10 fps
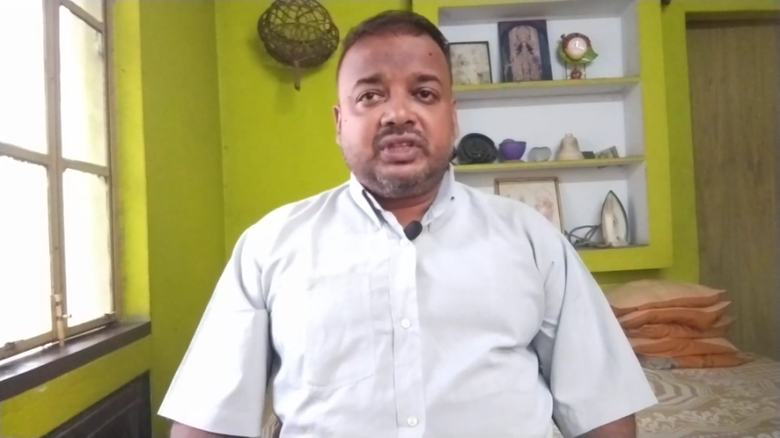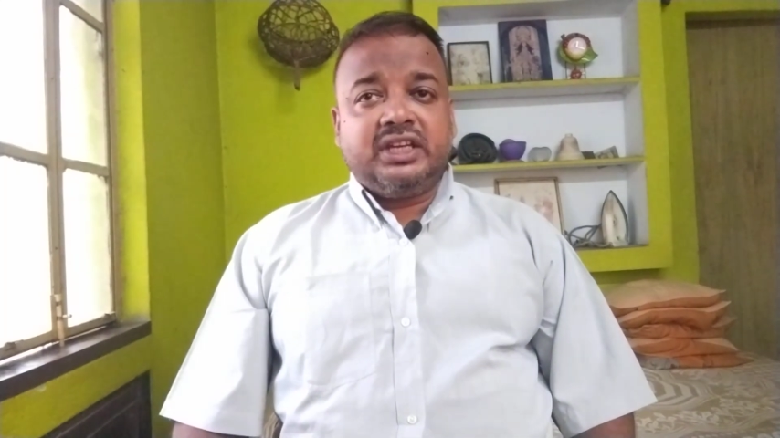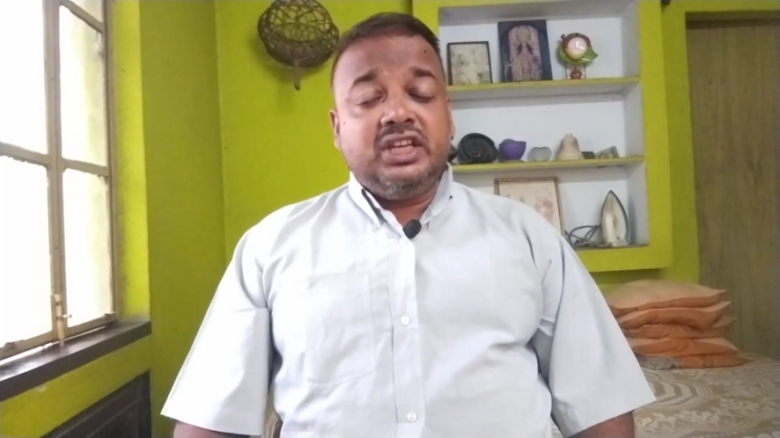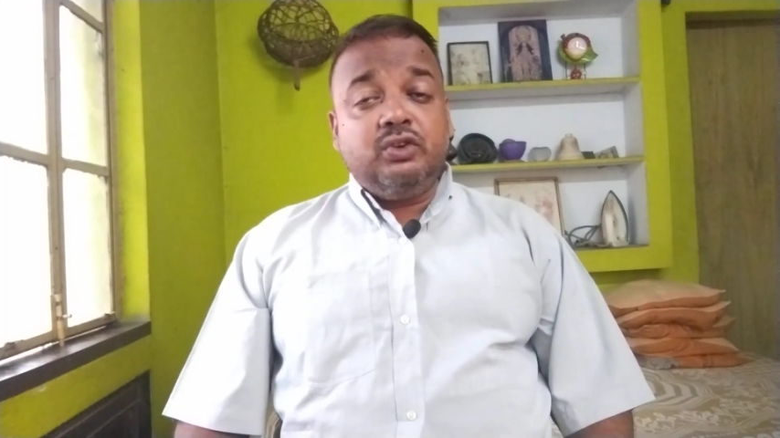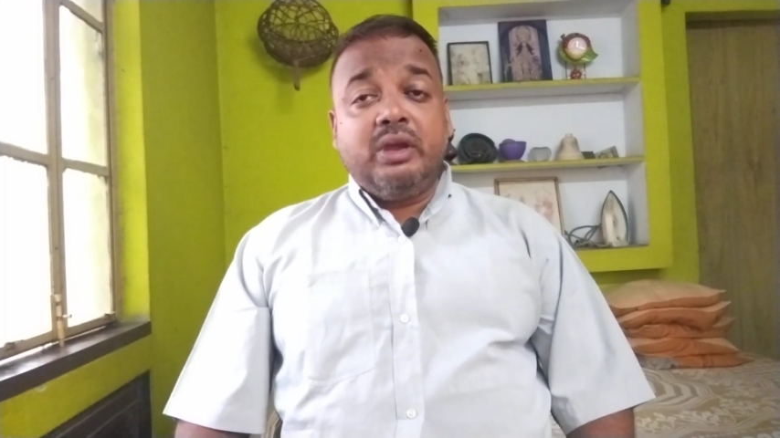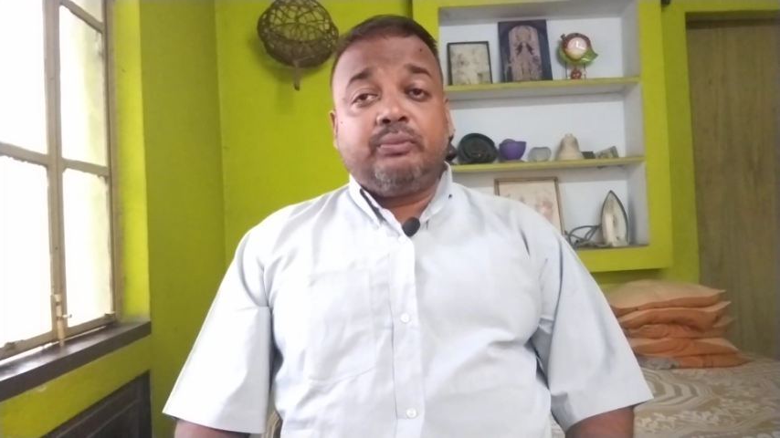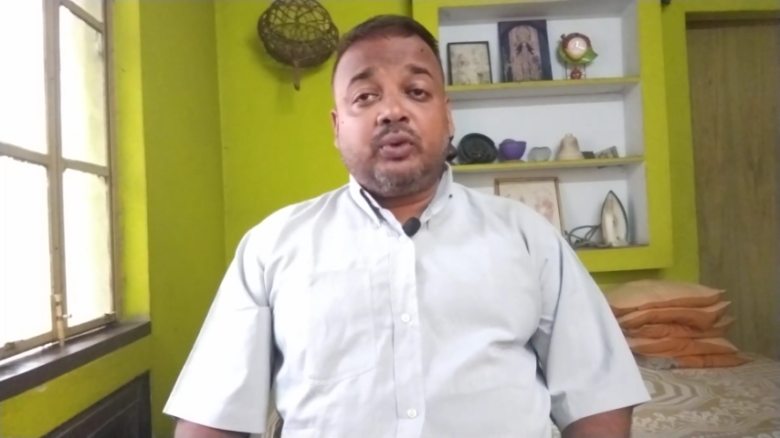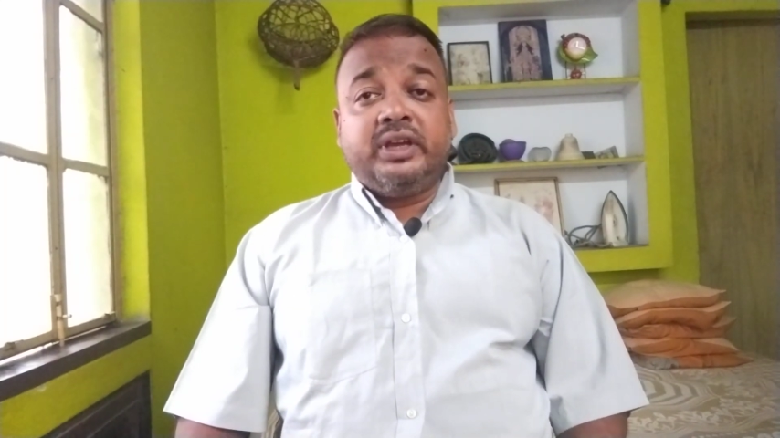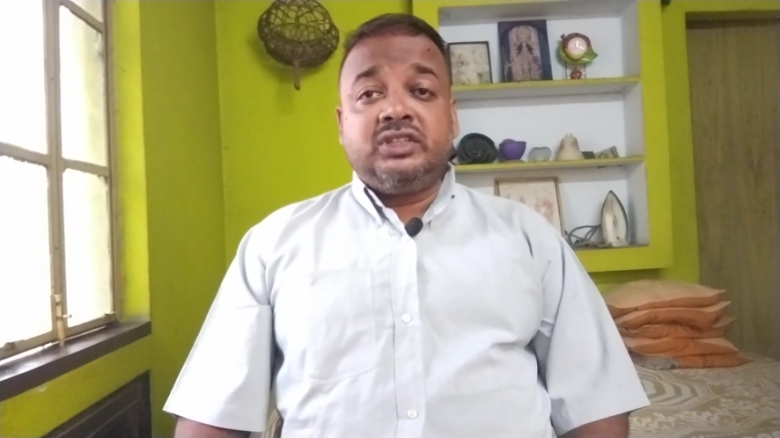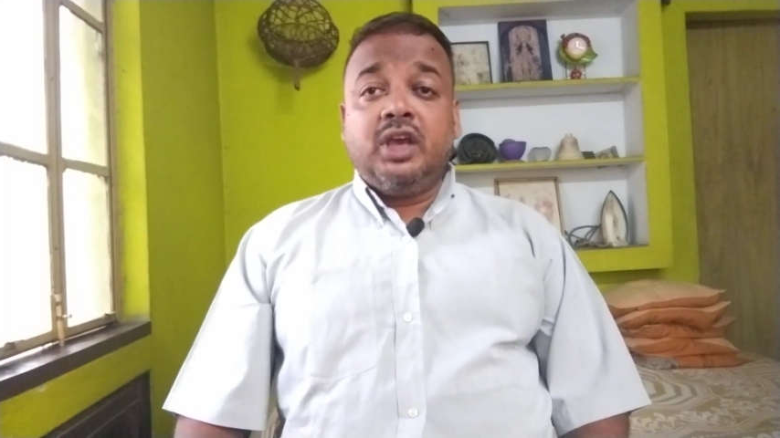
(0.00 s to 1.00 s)
The new
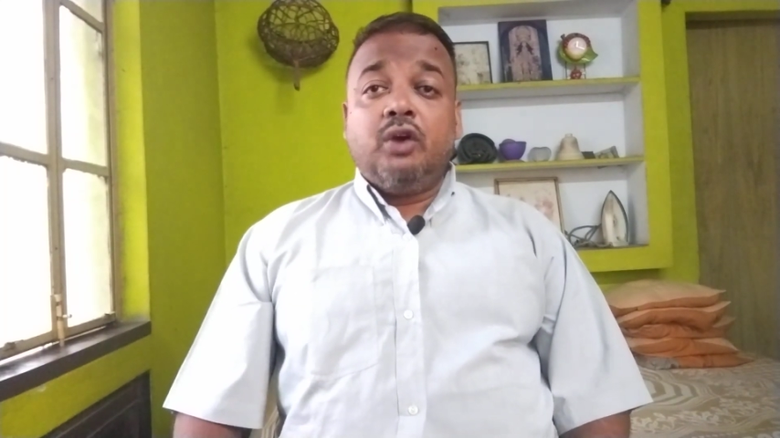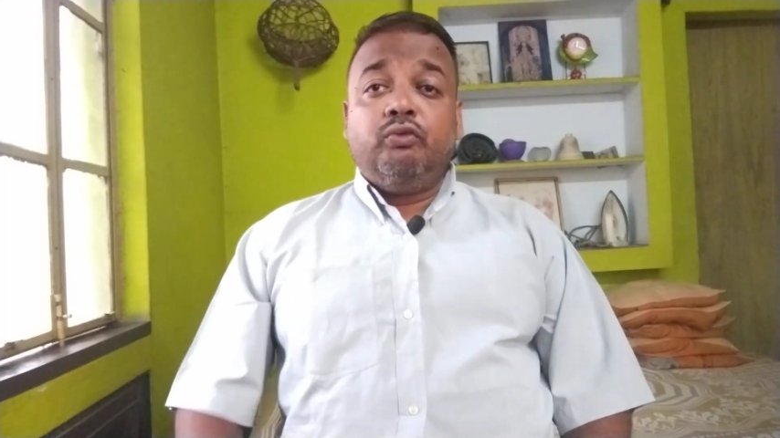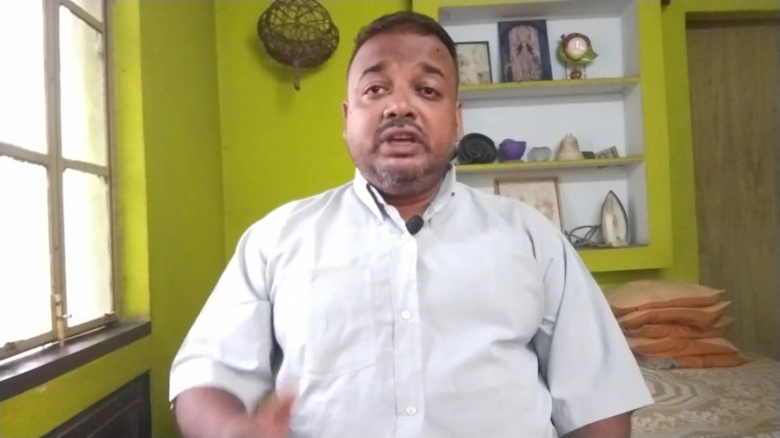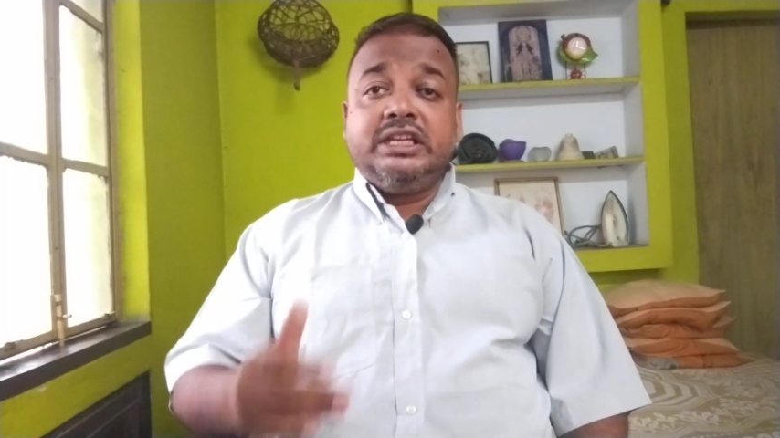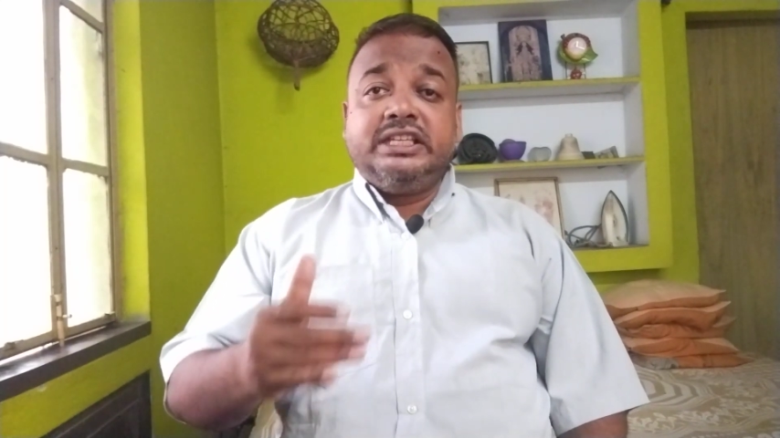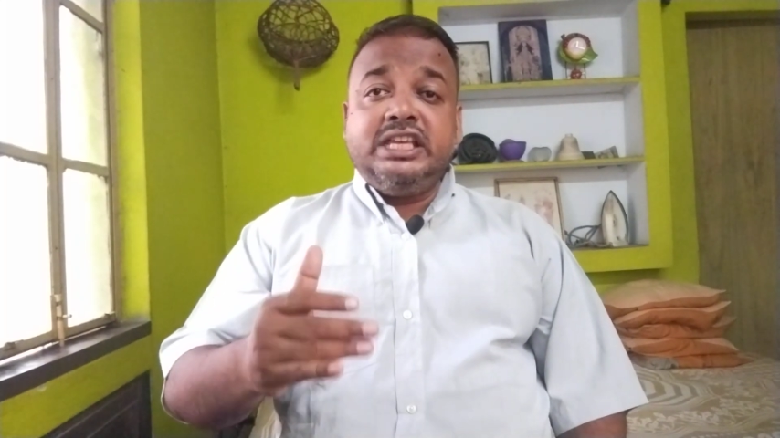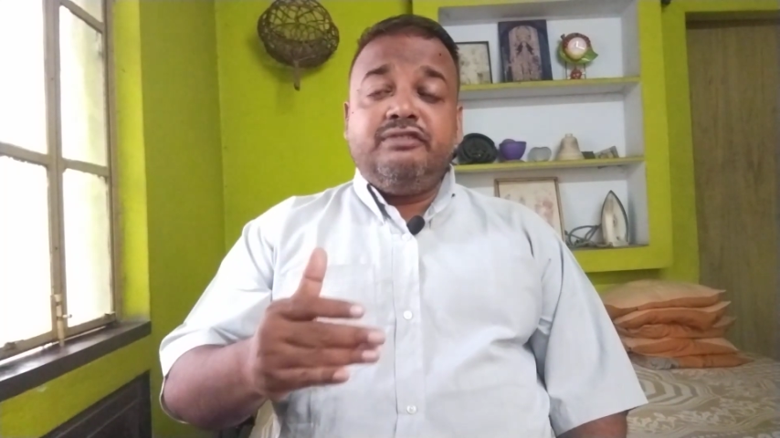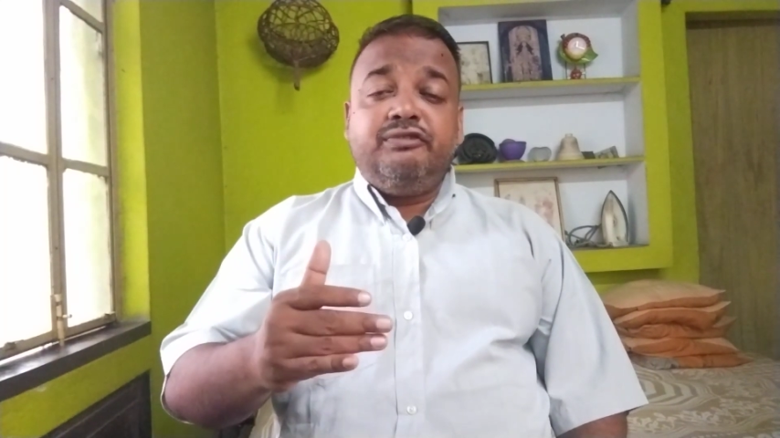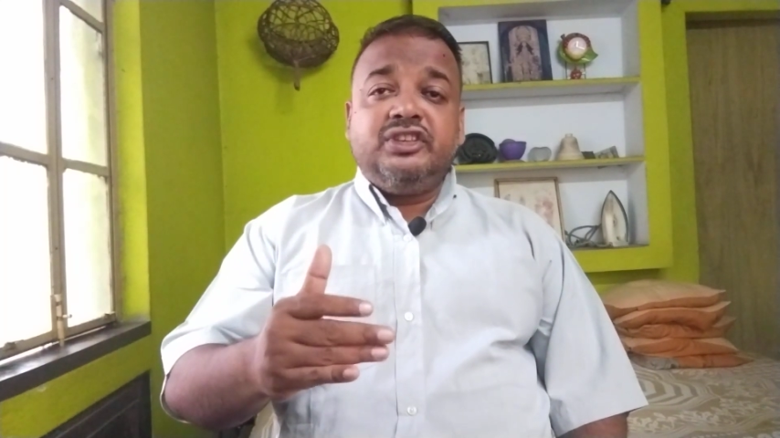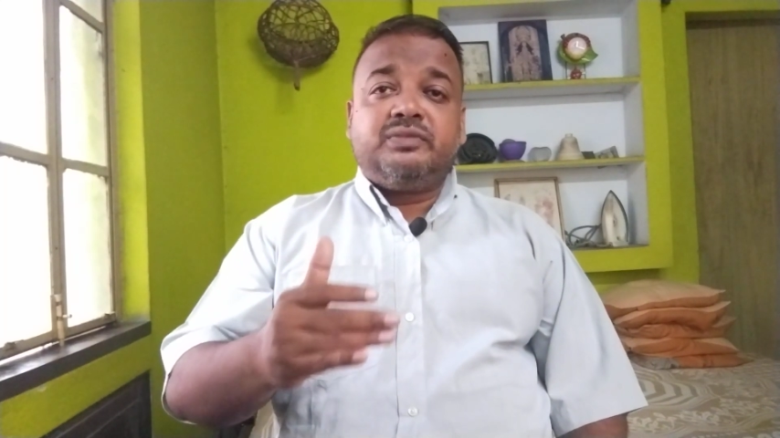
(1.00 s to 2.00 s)
employees will
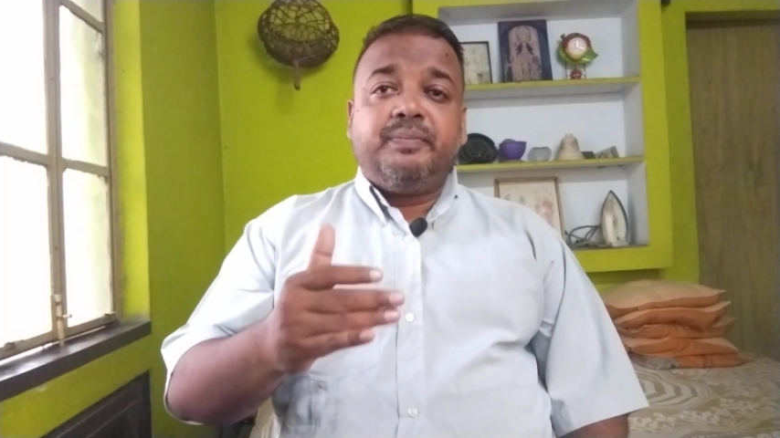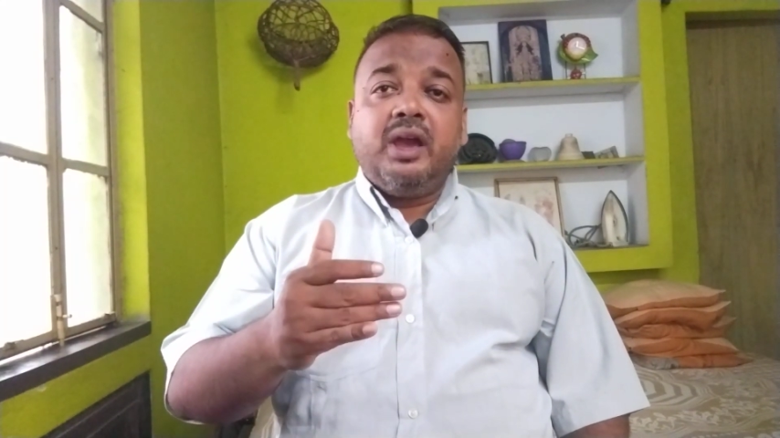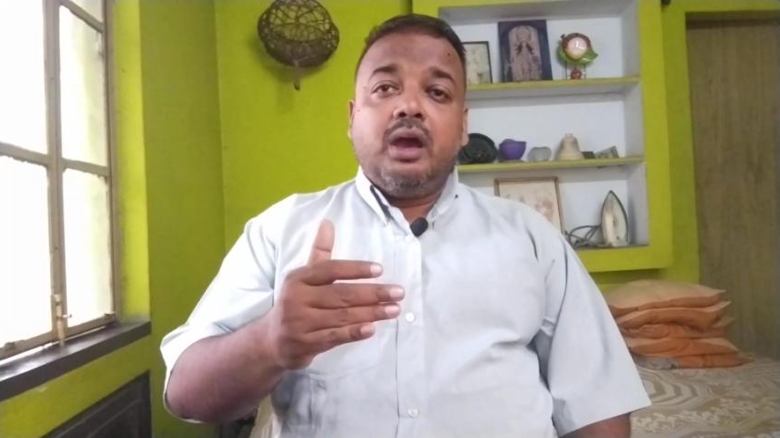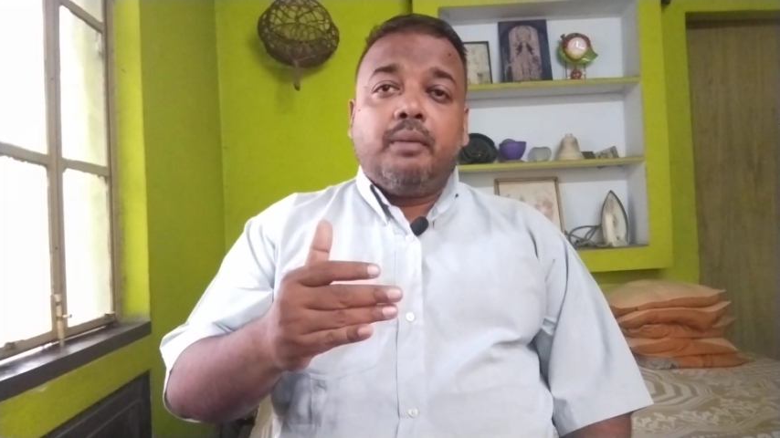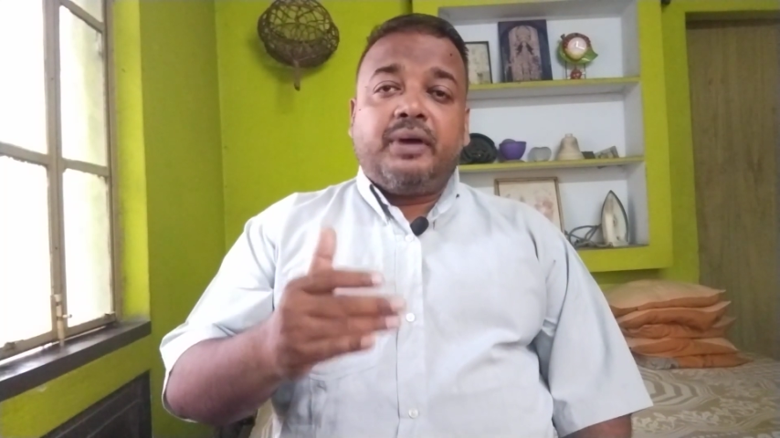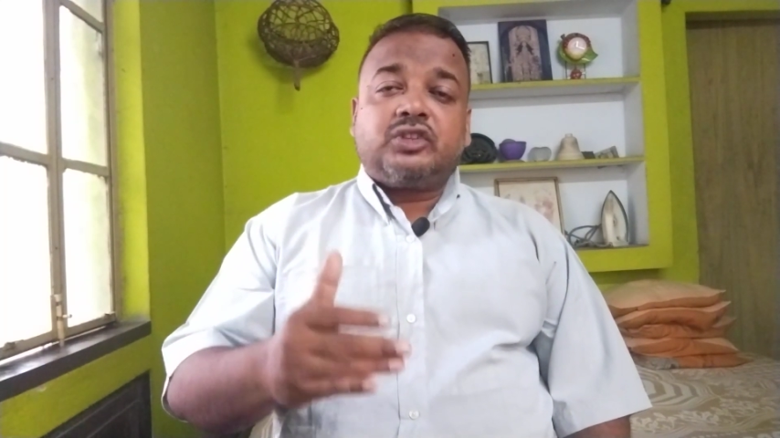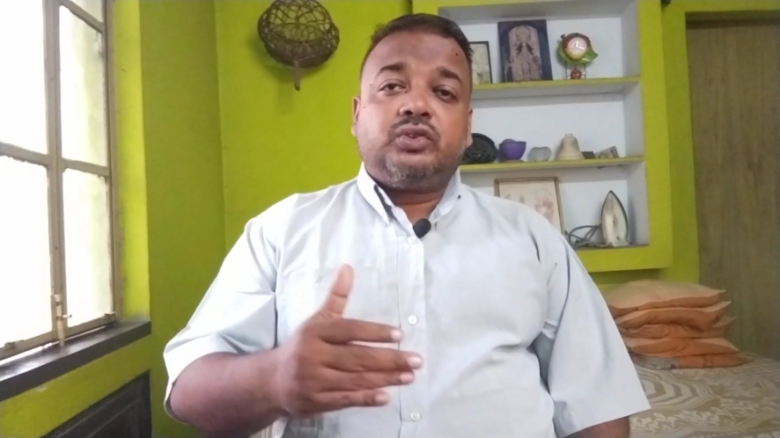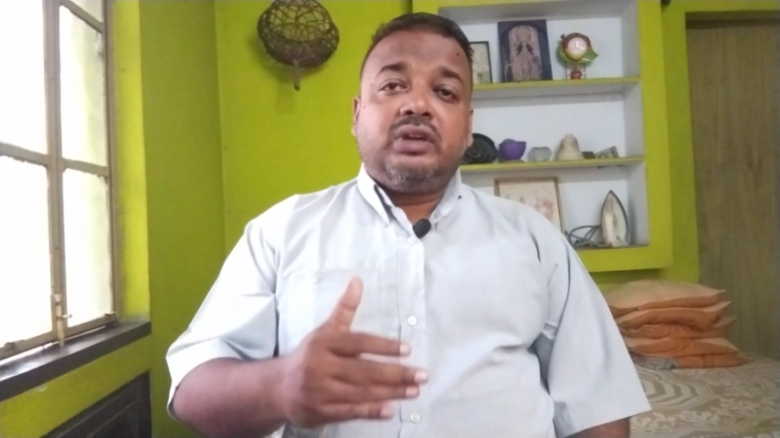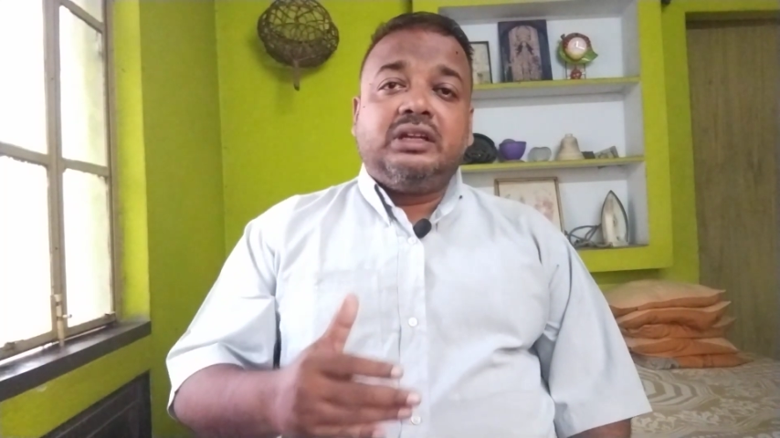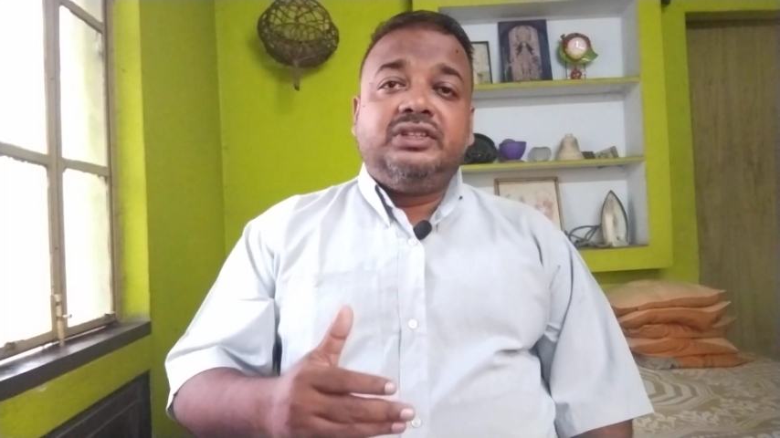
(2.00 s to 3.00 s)
give his personal